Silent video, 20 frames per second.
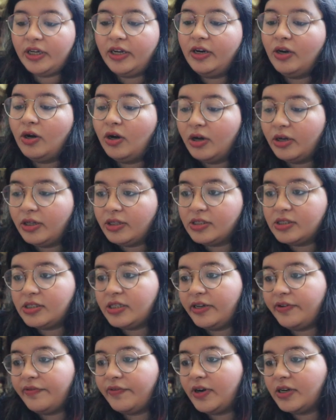it on,
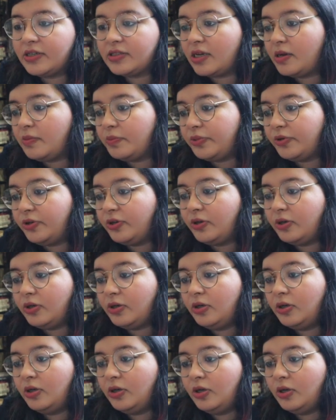say, for example,
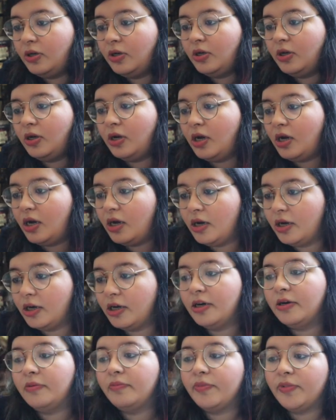
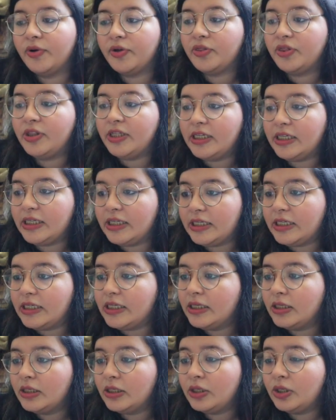
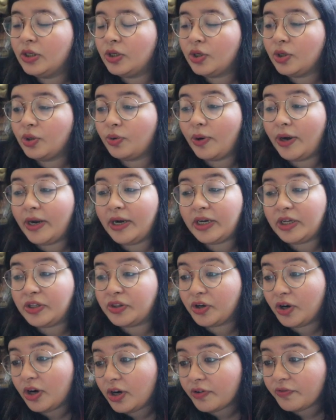the
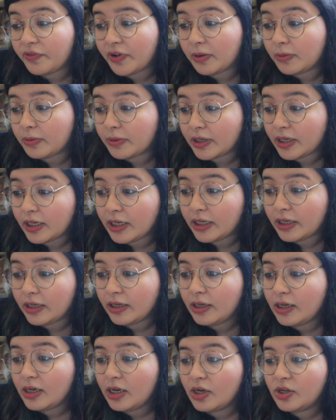23rd of
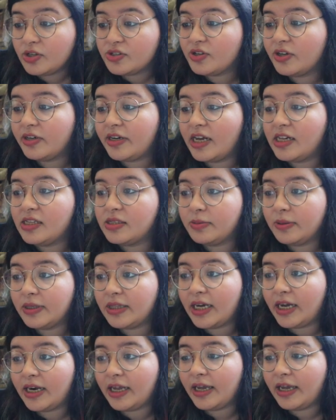February. So it tells me
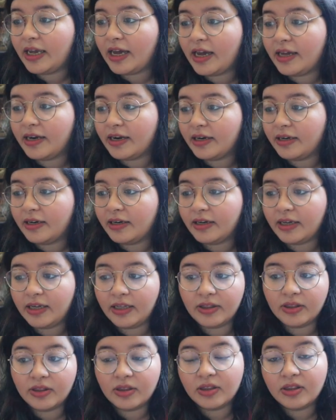that, hey, I read it
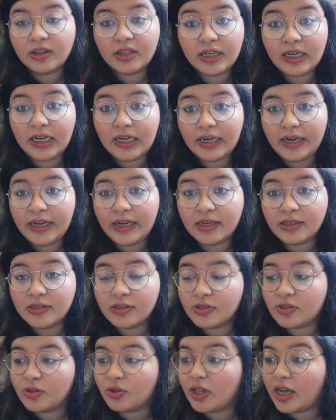in 3
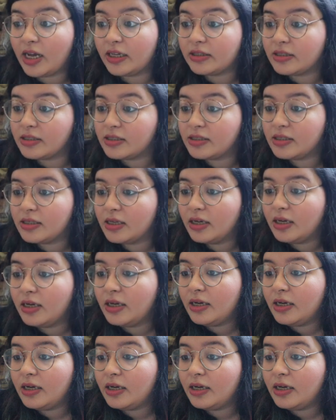days. So that's